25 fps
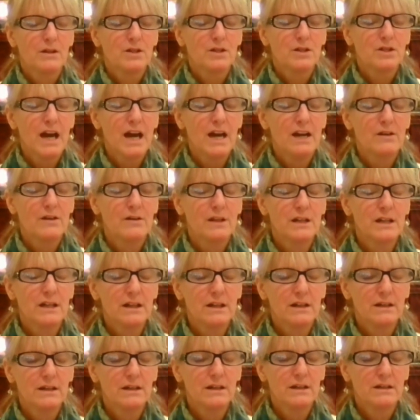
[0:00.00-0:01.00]

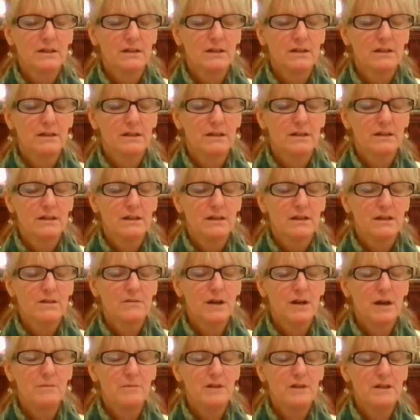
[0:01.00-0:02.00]
shattering
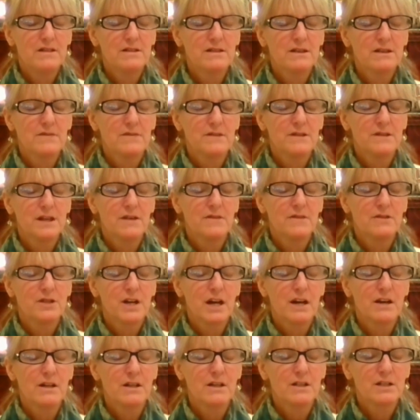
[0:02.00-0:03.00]
the remnants of
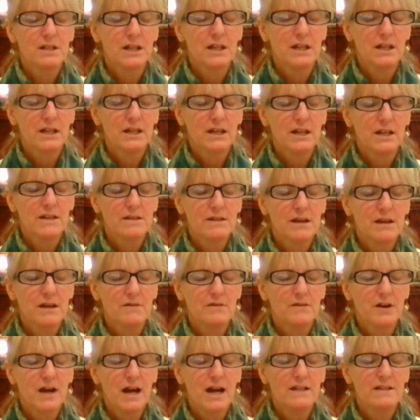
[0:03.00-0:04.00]
self-cherishing and
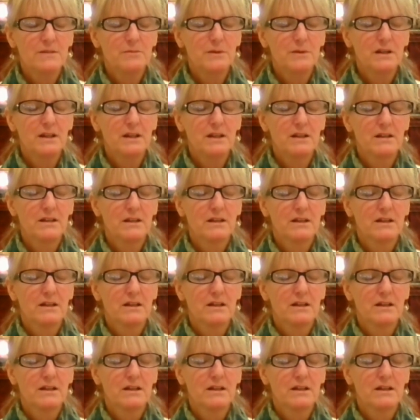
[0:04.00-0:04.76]
self-grasping.